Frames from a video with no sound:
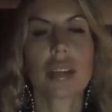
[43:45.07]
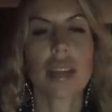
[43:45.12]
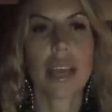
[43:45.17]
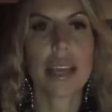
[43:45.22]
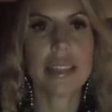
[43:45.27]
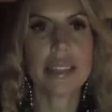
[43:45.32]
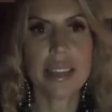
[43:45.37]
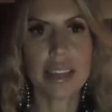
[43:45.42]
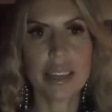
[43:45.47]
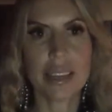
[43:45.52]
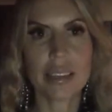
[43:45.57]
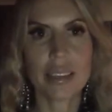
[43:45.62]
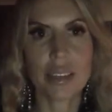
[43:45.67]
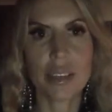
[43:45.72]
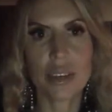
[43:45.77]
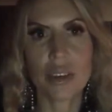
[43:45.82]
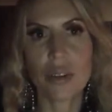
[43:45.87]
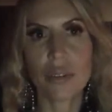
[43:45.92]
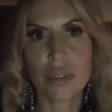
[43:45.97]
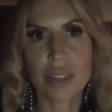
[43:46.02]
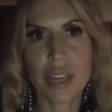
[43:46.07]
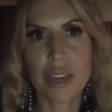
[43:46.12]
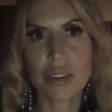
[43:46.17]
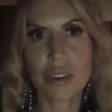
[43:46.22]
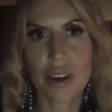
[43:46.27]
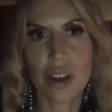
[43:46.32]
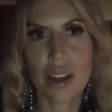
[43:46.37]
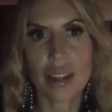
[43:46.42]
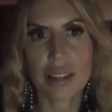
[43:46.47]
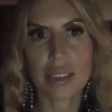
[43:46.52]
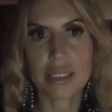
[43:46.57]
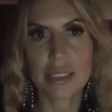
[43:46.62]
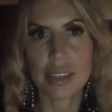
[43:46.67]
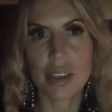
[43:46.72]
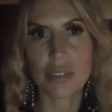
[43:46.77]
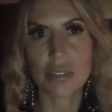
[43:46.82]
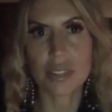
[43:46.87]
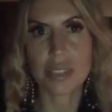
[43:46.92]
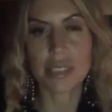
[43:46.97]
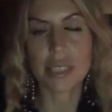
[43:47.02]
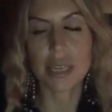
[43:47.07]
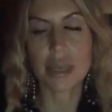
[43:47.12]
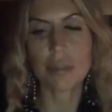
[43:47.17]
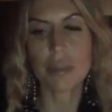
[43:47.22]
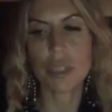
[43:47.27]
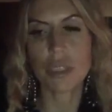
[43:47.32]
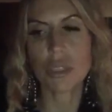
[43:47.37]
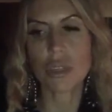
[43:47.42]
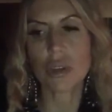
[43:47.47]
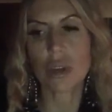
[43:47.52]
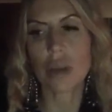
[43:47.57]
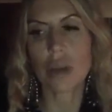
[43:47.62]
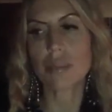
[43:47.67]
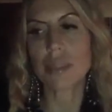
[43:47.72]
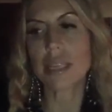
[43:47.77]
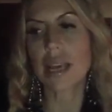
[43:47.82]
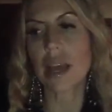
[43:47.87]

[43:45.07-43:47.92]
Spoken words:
then, you know, later on the self-esteem issue comes